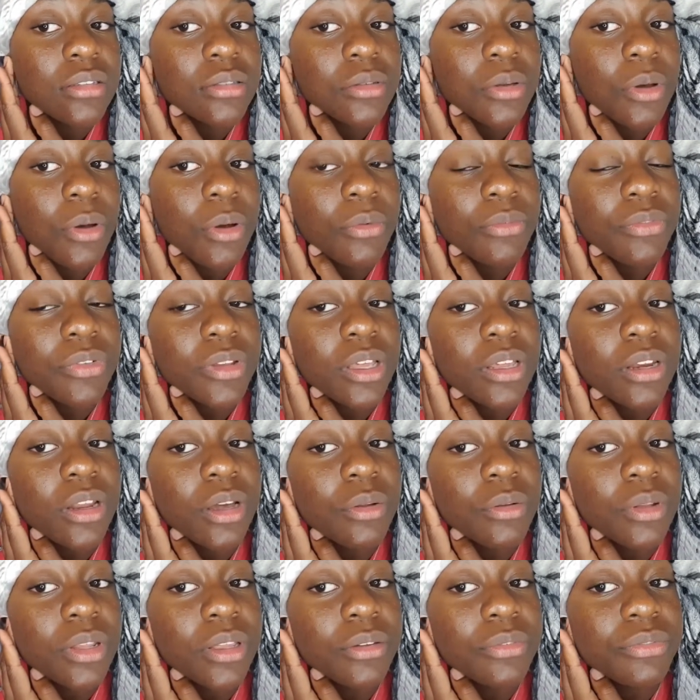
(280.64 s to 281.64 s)
So hopefully it
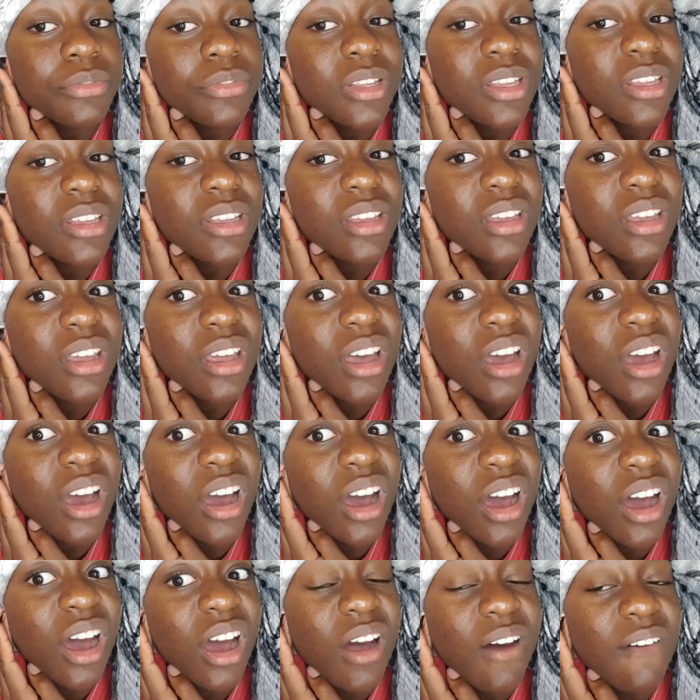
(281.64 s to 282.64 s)
don't lift.
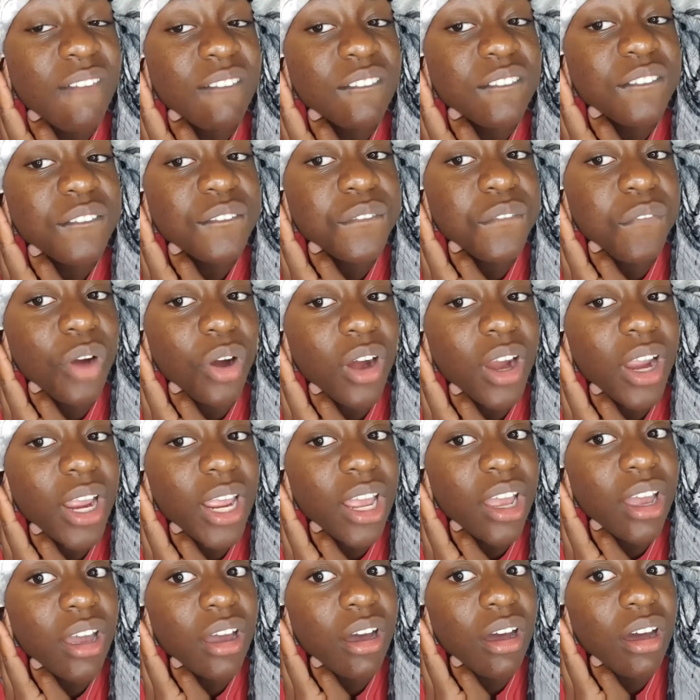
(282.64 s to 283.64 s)

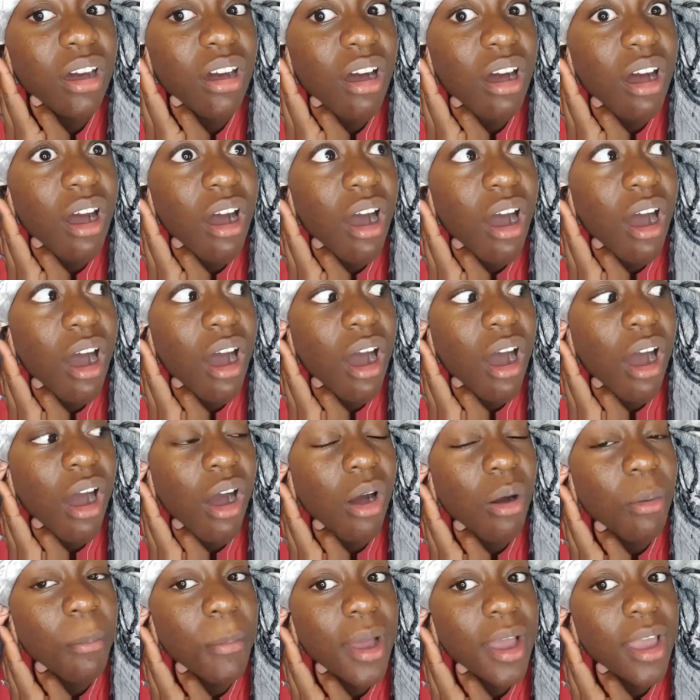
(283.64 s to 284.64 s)
Freak.
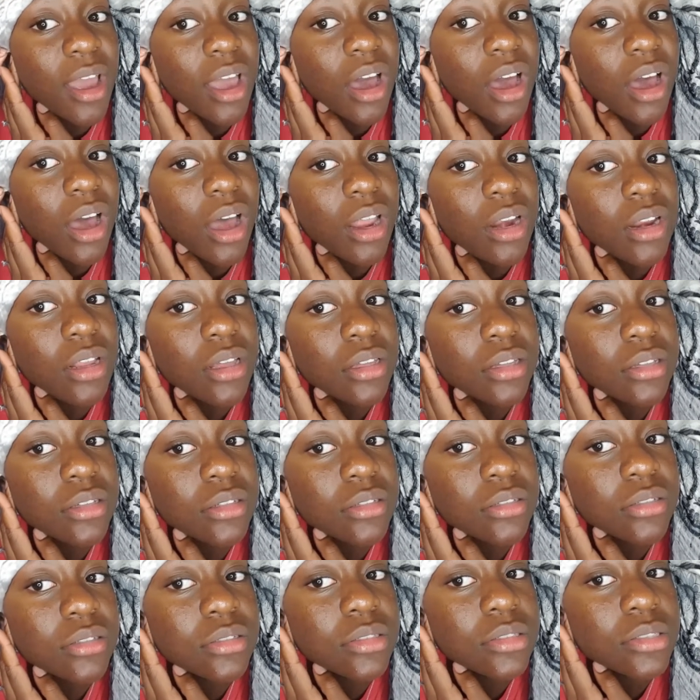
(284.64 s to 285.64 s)
Oh my god.
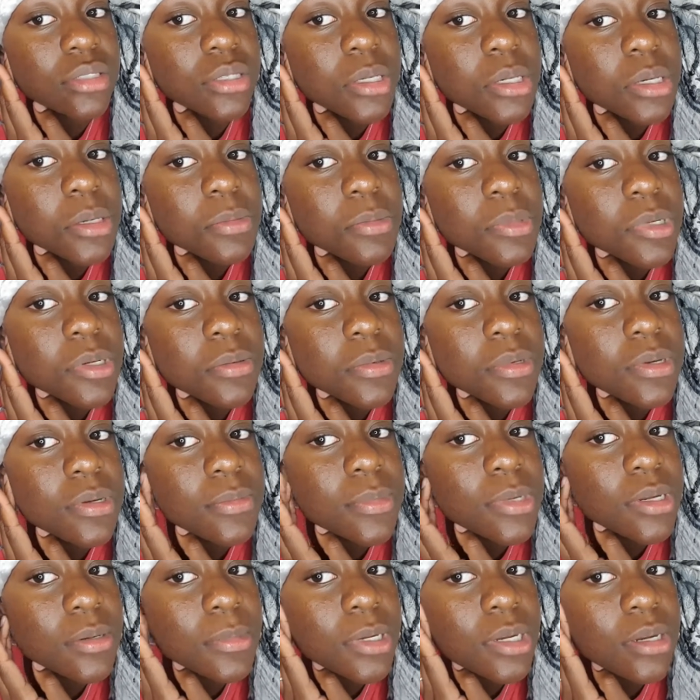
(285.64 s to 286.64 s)
Slurp,
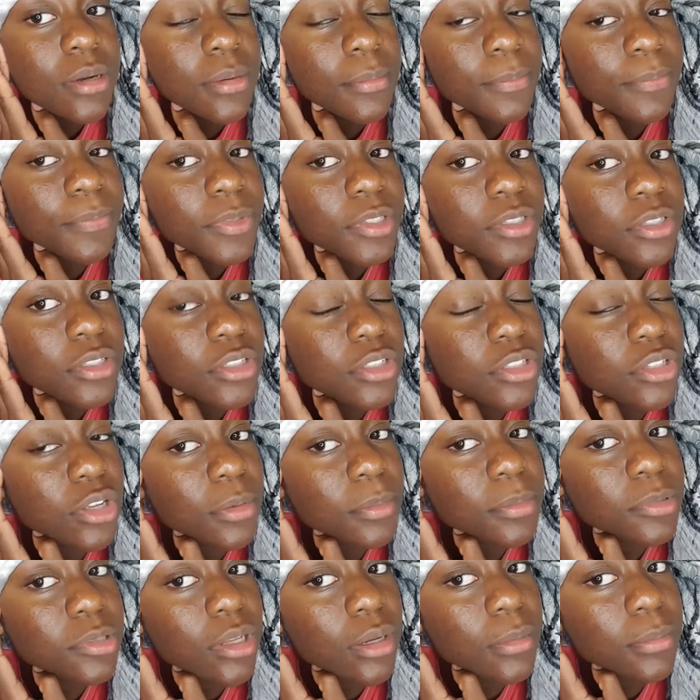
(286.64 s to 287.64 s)

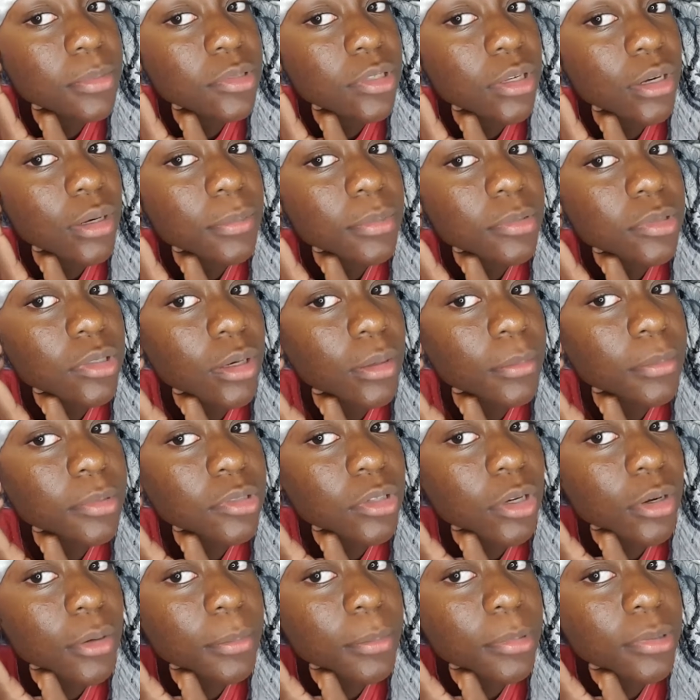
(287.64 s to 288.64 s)
slurp, slurp, slurp,
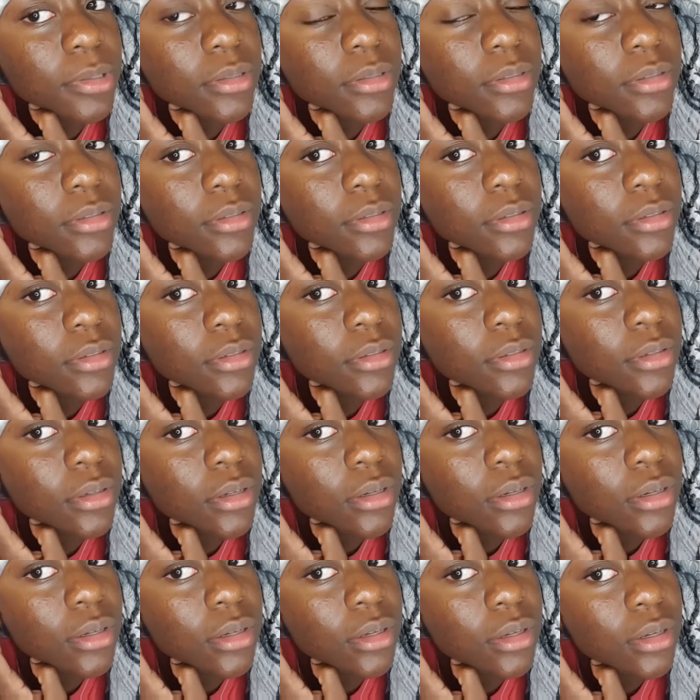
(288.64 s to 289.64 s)
slurp.
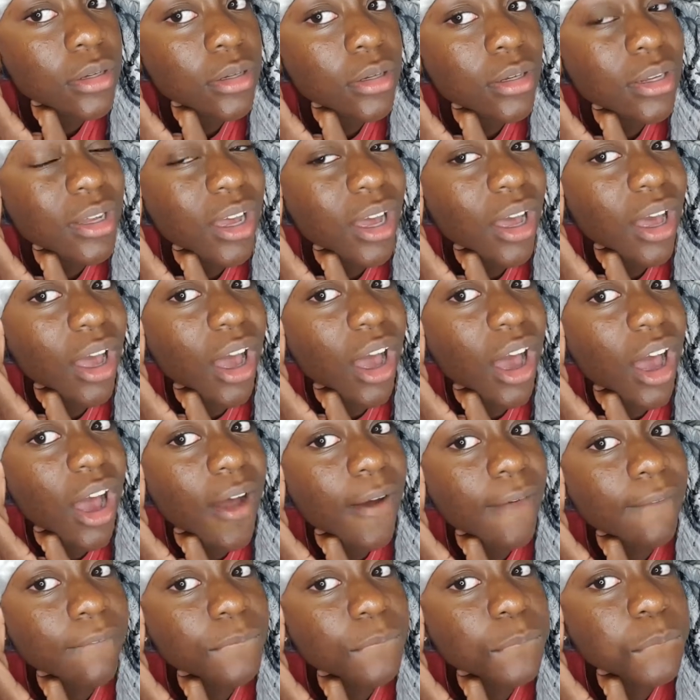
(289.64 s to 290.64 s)

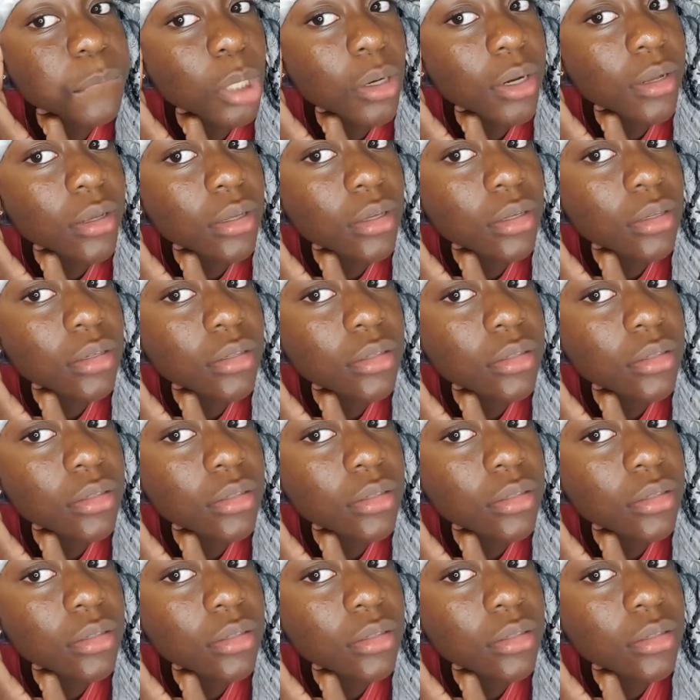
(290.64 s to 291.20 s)
Ah, oh, freak.